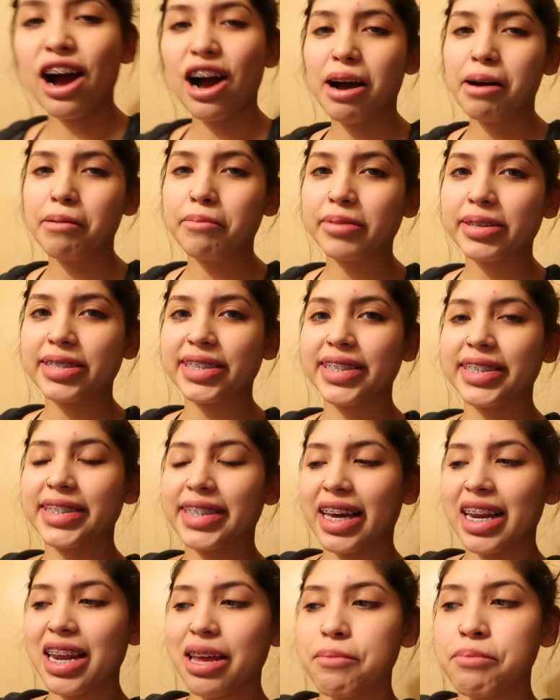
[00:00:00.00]
um she's
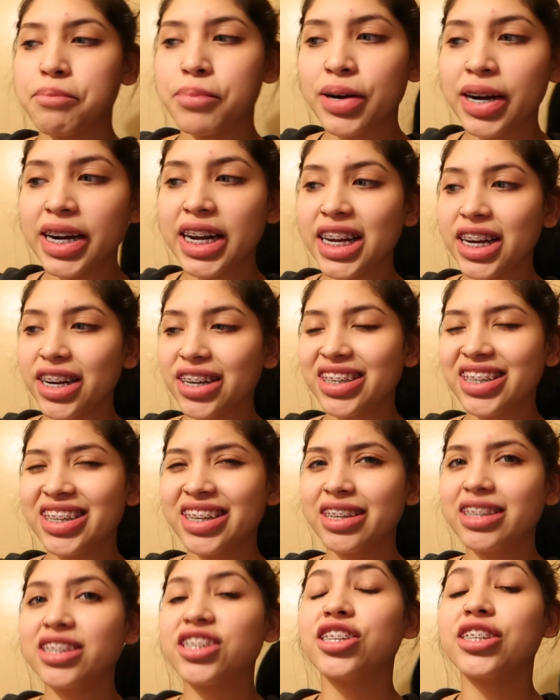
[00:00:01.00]
getting pretty
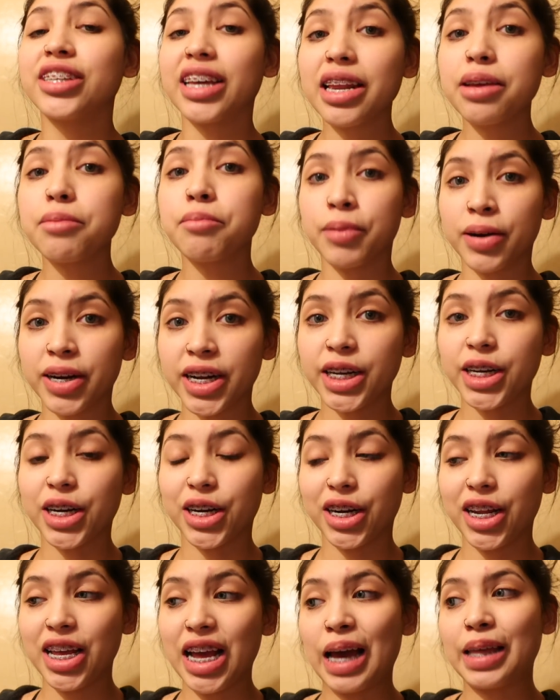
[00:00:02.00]
dirty she's getting pretty
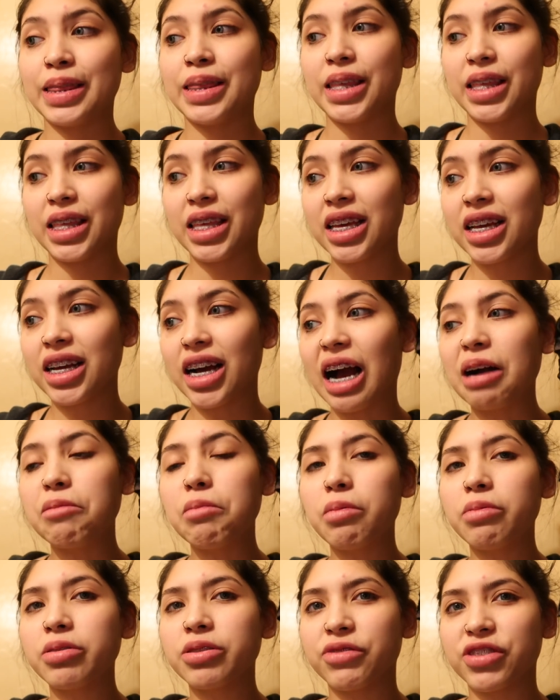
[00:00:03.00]
dirty i think Why i'm
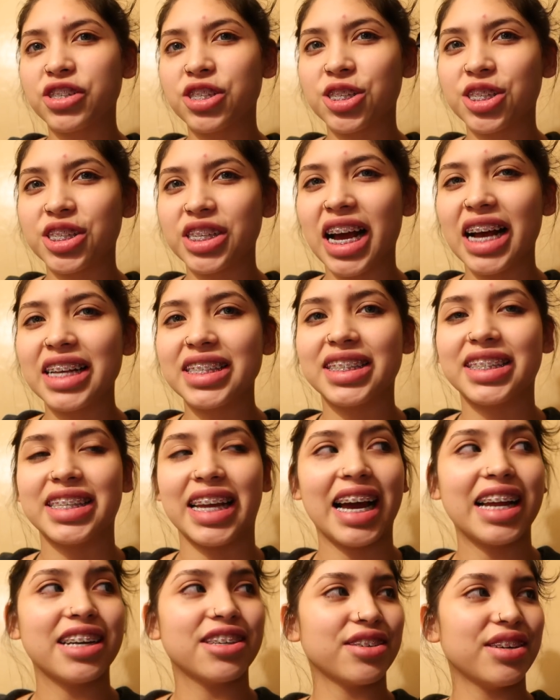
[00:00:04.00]
almost for sure she has
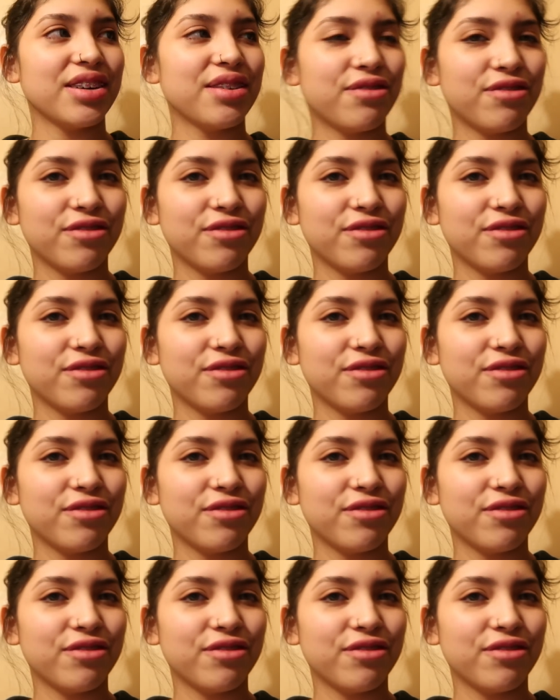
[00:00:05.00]
dandruff